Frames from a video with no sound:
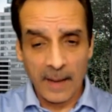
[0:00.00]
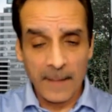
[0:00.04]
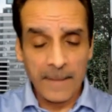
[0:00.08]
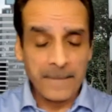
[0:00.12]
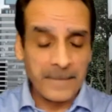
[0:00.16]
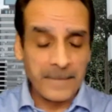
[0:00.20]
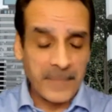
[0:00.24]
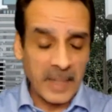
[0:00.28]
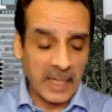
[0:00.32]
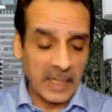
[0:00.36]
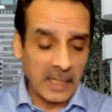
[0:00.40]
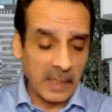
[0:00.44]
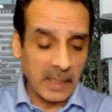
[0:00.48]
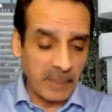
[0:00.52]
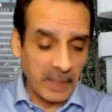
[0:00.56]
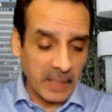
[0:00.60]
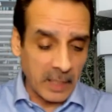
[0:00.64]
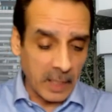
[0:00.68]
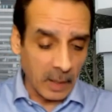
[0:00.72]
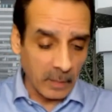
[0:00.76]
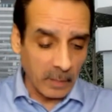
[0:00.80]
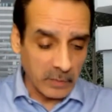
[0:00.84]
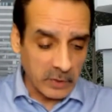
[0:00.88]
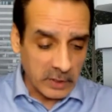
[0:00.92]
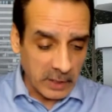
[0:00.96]
Betty
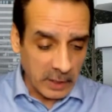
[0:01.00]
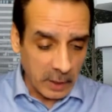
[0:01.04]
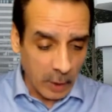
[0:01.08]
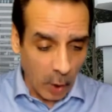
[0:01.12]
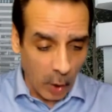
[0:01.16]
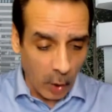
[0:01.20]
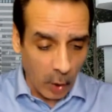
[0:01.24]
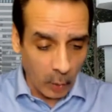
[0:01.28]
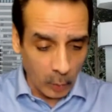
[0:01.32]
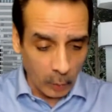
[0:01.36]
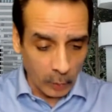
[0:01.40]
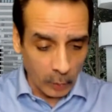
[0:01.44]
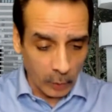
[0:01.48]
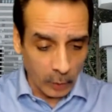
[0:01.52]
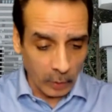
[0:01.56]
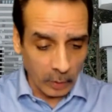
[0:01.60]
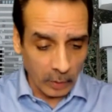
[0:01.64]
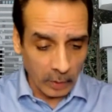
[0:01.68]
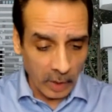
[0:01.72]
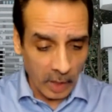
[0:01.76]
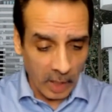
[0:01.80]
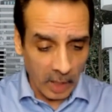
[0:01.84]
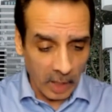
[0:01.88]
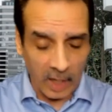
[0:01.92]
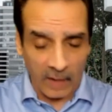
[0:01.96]
becomes the
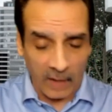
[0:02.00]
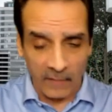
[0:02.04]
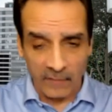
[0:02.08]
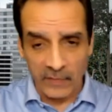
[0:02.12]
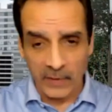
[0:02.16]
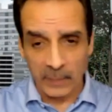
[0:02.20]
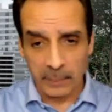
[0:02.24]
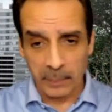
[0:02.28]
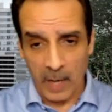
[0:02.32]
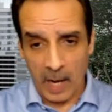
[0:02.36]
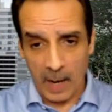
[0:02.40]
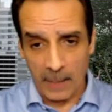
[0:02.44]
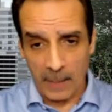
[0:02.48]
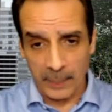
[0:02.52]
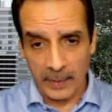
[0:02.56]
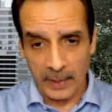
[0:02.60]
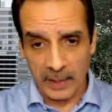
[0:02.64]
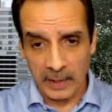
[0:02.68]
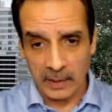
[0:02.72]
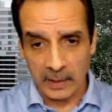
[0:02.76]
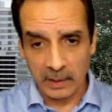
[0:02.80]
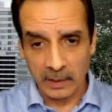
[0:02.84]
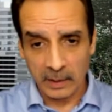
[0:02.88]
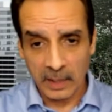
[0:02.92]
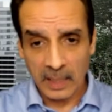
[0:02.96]
owner of the
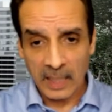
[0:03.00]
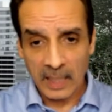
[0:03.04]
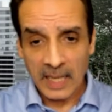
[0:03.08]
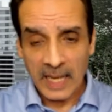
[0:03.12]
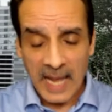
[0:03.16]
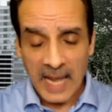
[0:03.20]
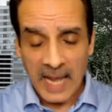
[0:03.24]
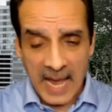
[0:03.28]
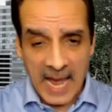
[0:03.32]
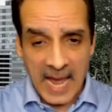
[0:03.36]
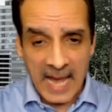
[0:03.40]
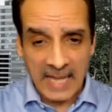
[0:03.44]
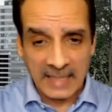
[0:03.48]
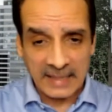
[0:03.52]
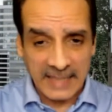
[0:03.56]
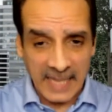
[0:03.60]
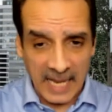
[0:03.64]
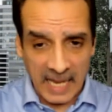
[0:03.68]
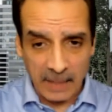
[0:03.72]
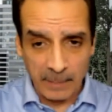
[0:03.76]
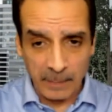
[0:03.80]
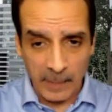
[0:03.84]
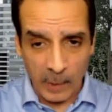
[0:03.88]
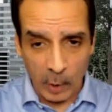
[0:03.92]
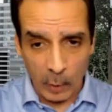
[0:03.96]
property at
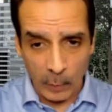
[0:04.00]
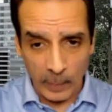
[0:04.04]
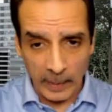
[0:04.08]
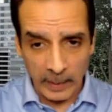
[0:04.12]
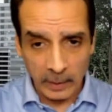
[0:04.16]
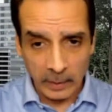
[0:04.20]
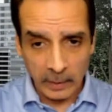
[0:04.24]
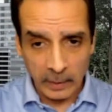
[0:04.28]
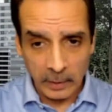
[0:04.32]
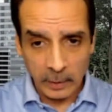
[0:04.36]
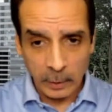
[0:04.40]
that moment.